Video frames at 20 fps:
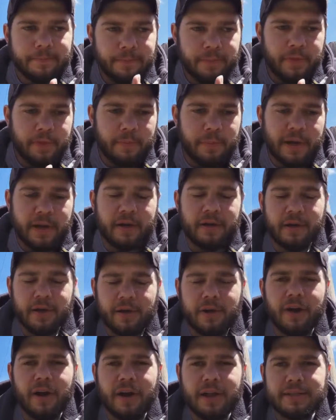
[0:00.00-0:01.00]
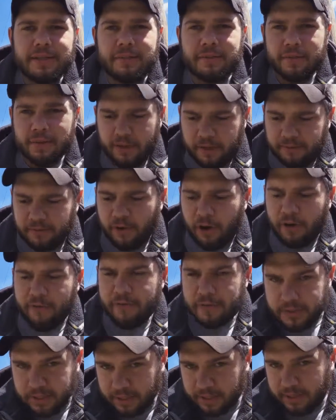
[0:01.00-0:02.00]
the better your odds of
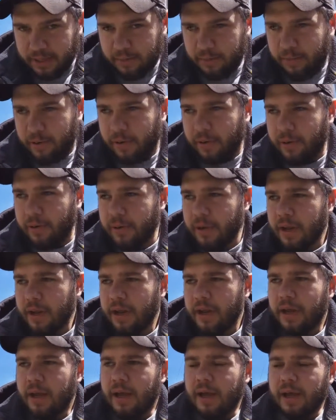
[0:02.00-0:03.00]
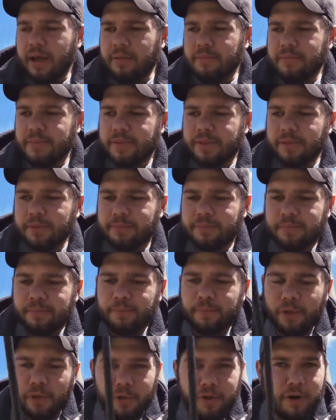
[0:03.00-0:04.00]
harvesting that bird. So
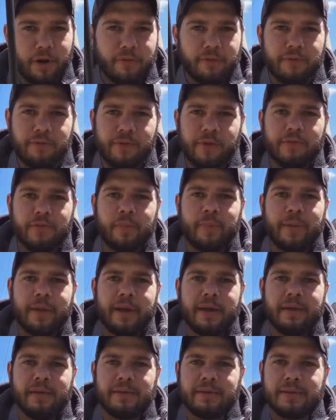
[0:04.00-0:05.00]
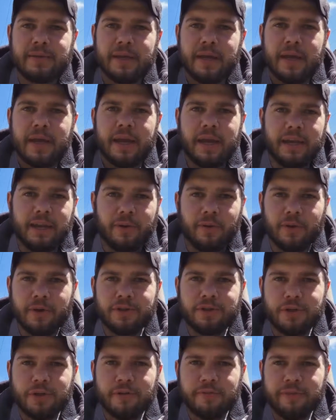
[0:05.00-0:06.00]
pulling over 50 pounds and you want
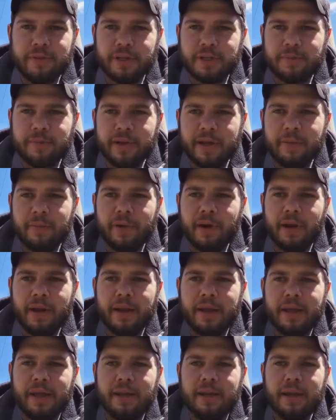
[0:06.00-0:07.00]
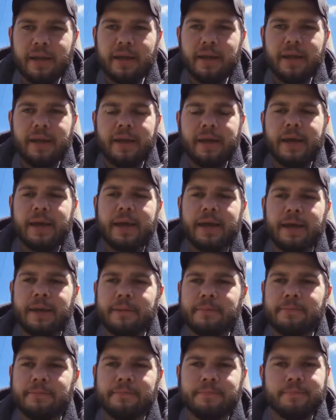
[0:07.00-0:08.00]
to shoot a fixed blade broadhead,
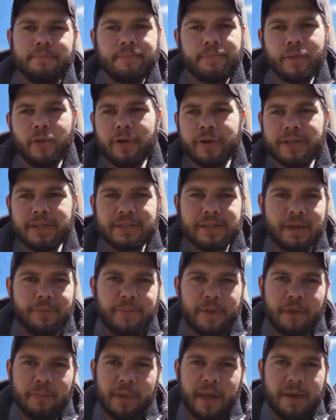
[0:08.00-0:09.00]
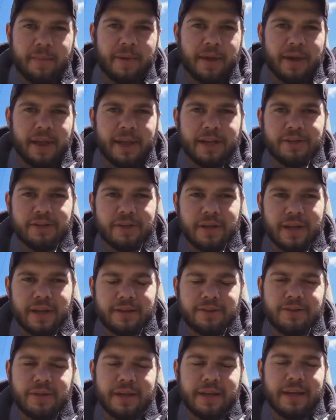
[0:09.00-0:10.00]
look at something maybe
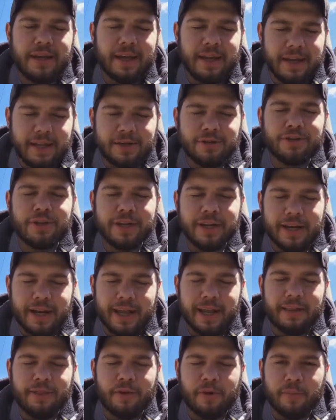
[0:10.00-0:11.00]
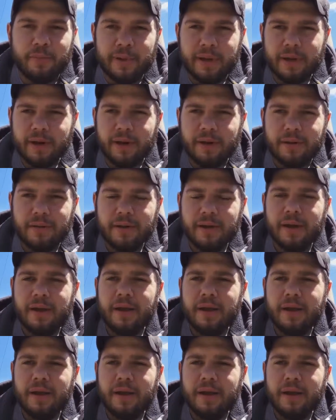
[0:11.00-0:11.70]
1.1 inches or bigger,